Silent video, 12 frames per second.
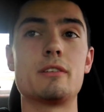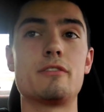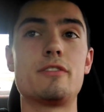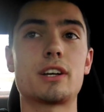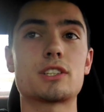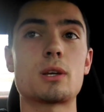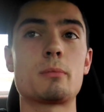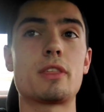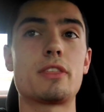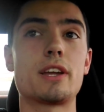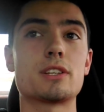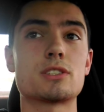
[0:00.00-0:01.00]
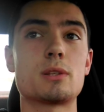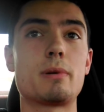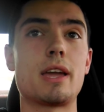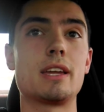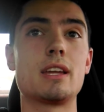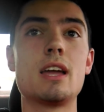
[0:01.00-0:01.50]
fix some of the things in the
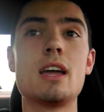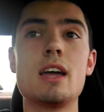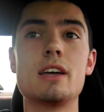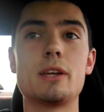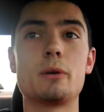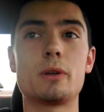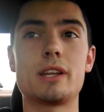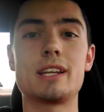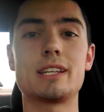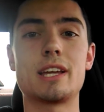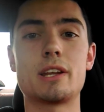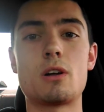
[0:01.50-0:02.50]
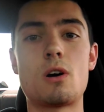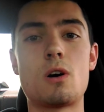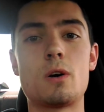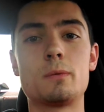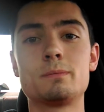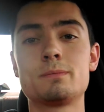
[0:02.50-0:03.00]
paint. They really didn't get it all.